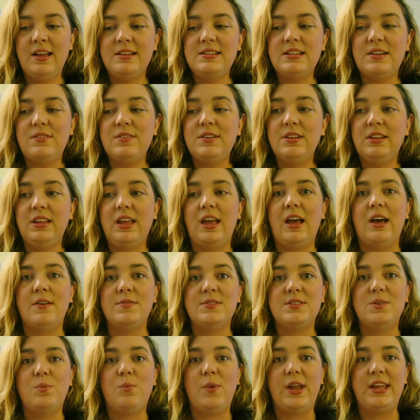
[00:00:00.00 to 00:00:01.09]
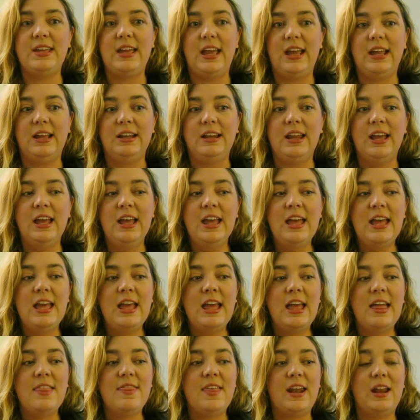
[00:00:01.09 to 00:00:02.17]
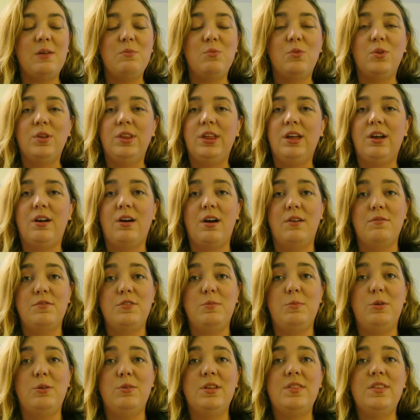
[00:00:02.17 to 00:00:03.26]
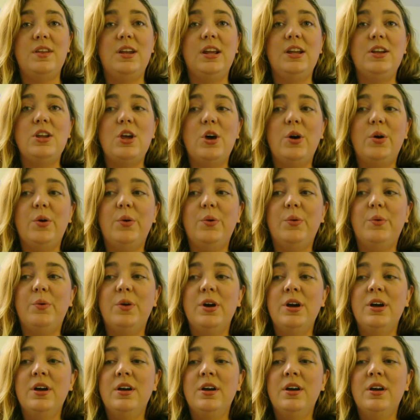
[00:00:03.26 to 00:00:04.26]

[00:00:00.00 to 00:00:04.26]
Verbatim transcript: definitely have some weight gain that I'm really uncomfortable with, and I know